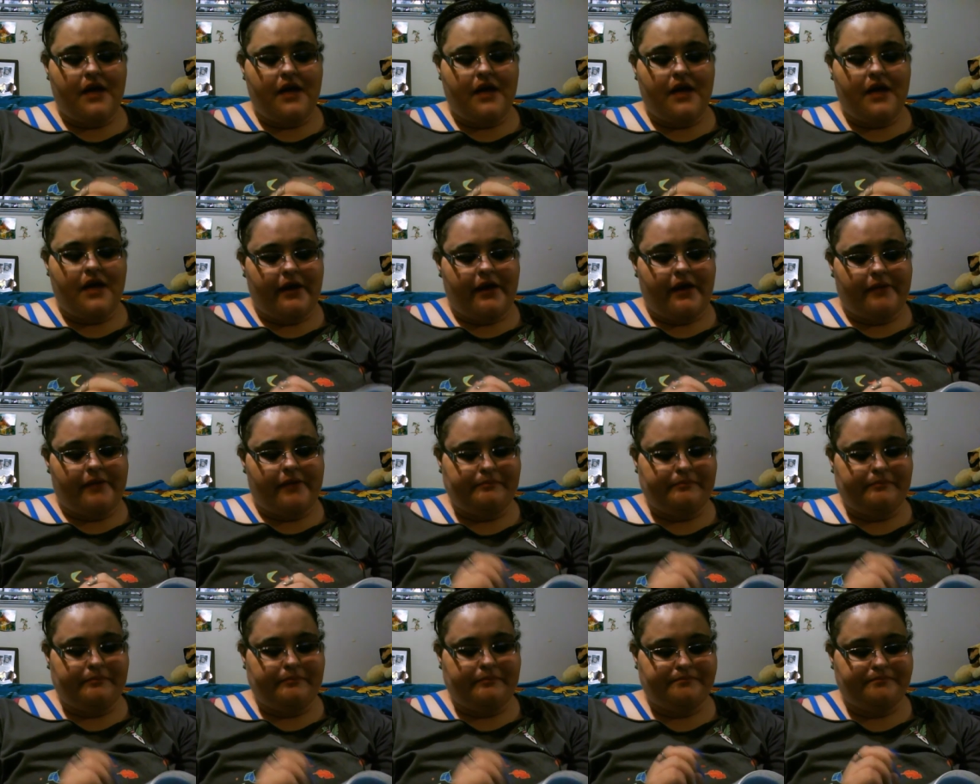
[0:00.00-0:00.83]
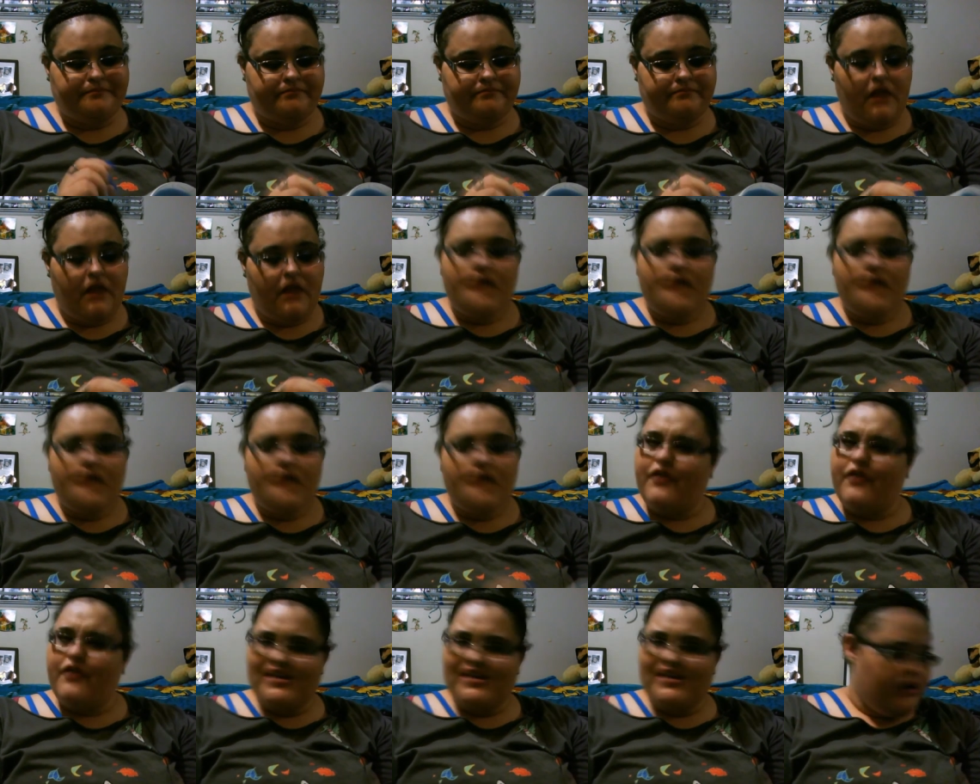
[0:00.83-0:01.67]
Um,
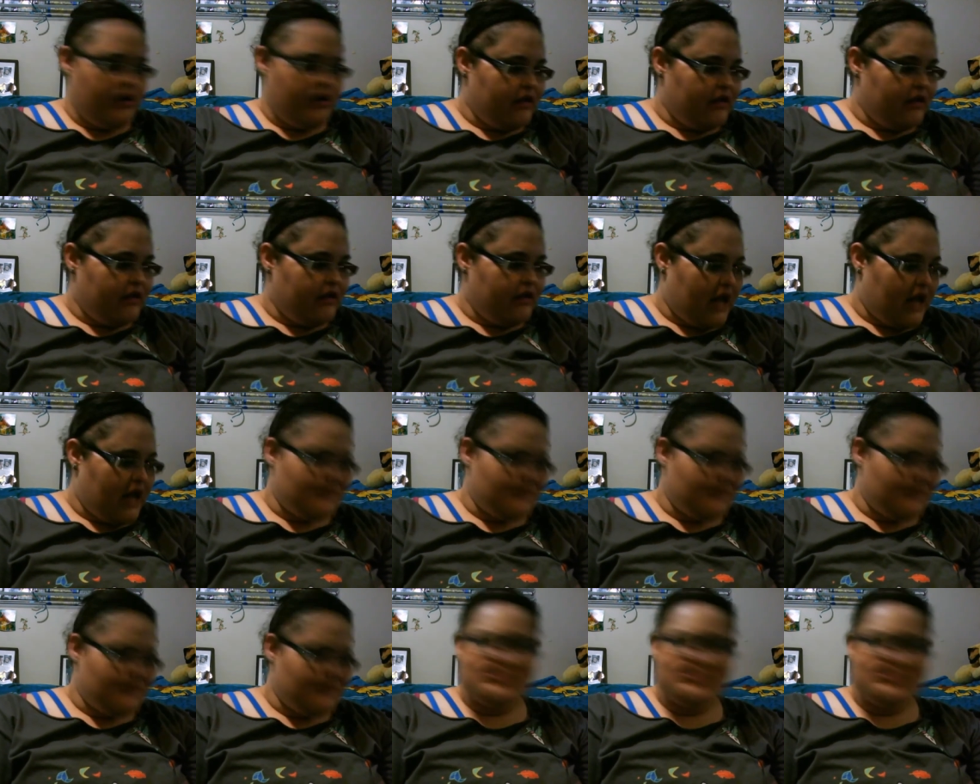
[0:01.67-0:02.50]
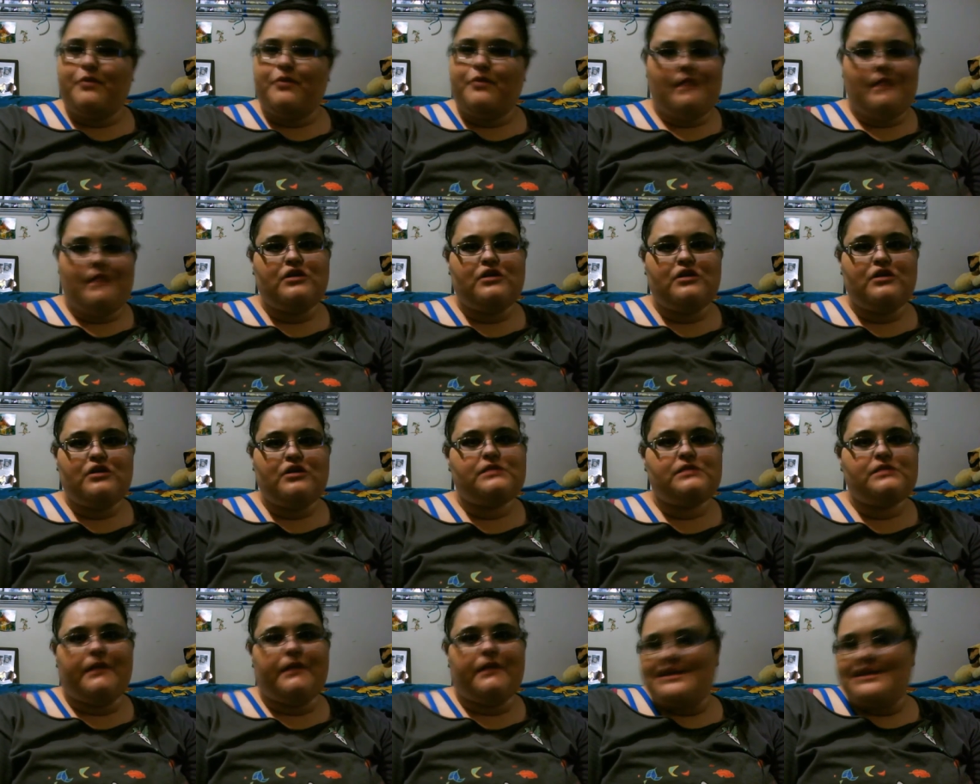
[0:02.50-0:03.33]
there actually are a lot of special people's
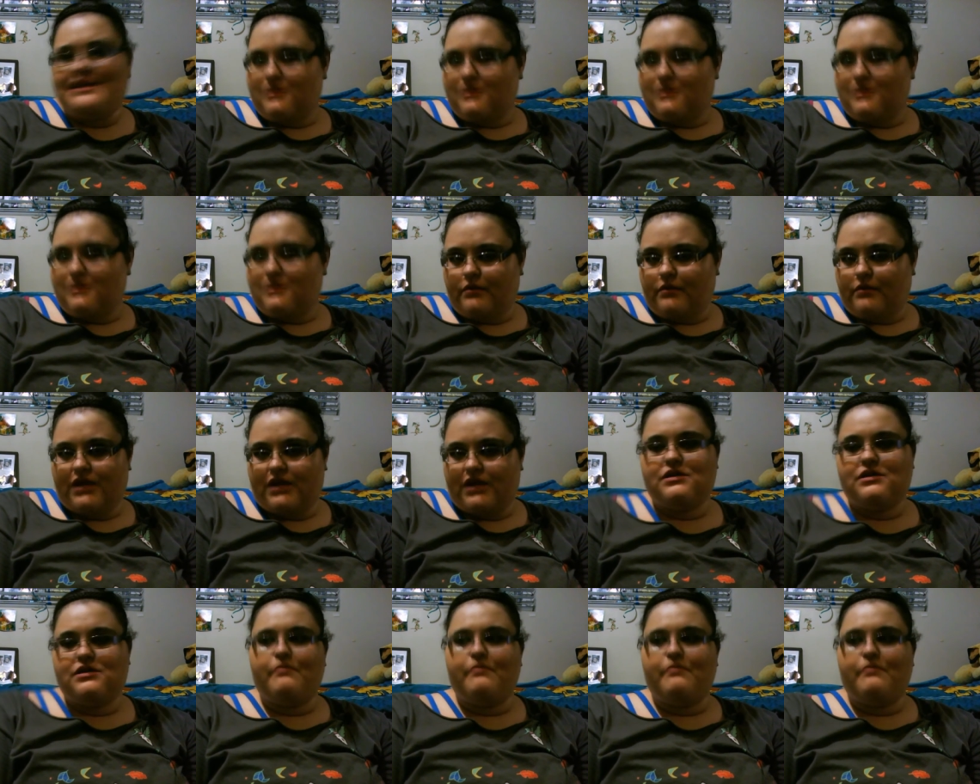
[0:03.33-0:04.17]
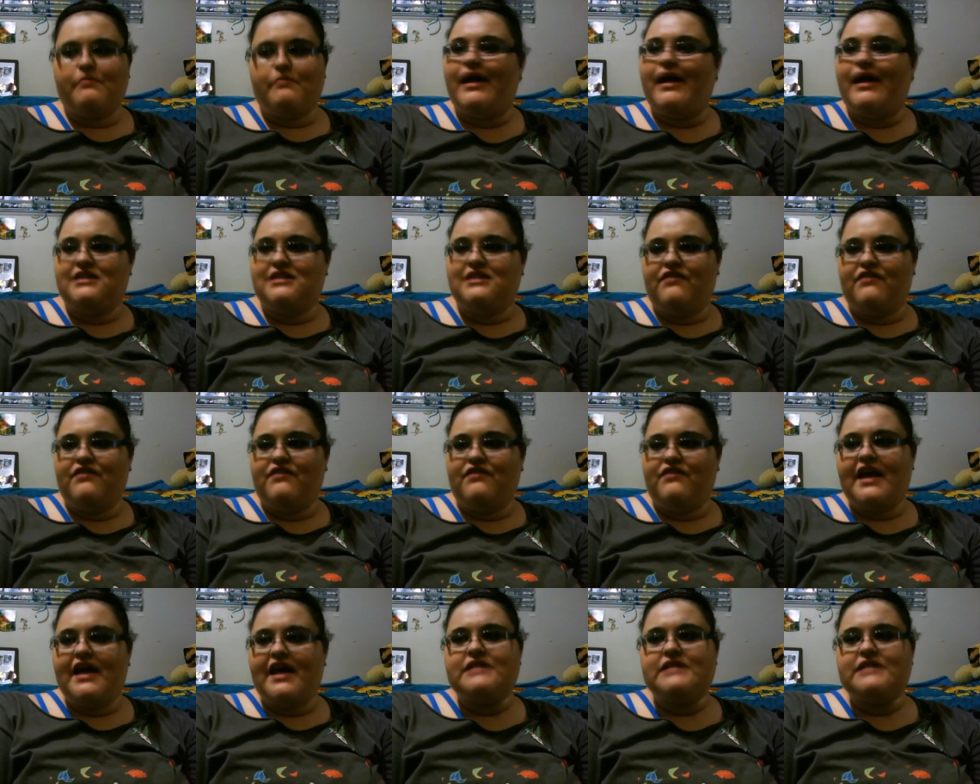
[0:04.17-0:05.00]
birthdays in March. My
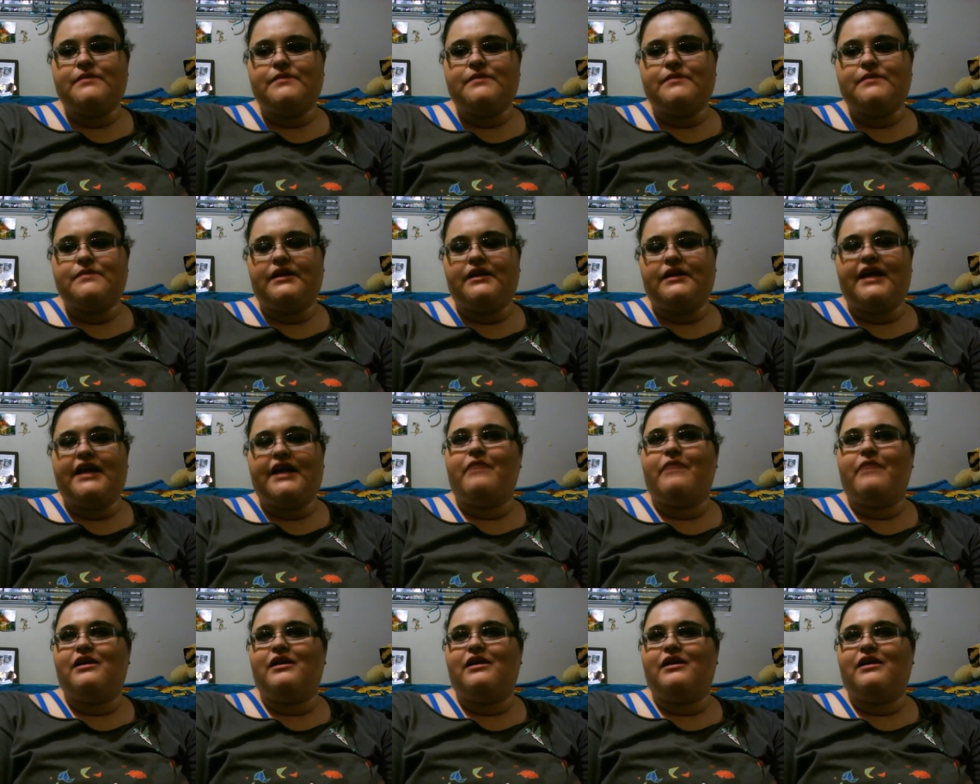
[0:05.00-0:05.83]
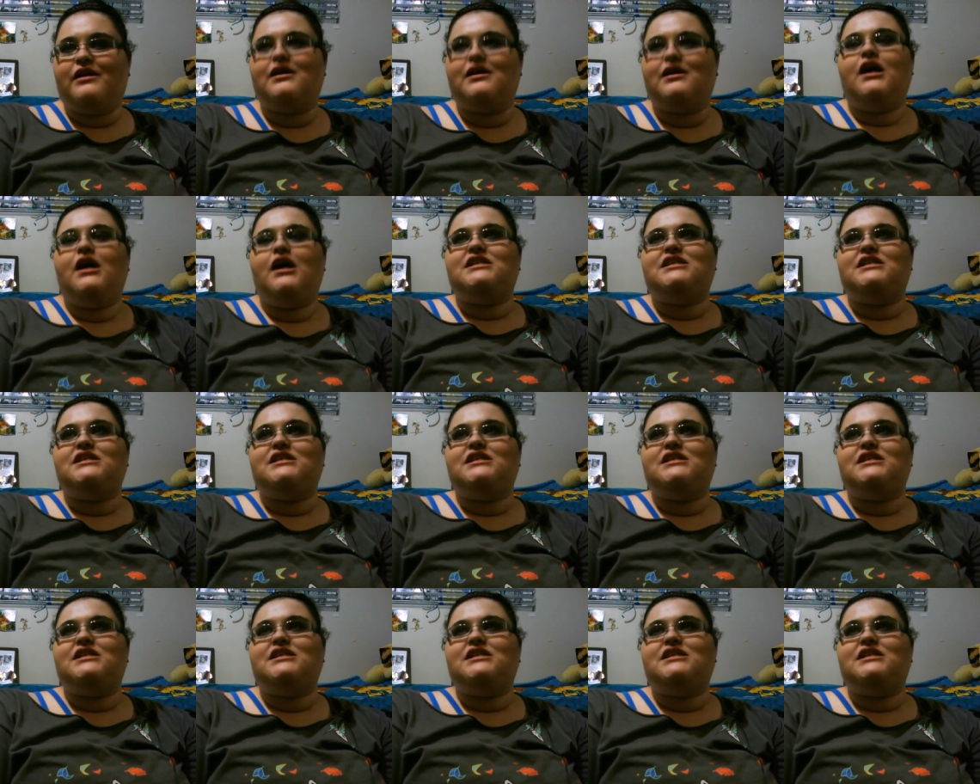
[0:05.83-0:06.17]
TV husband's birthday, my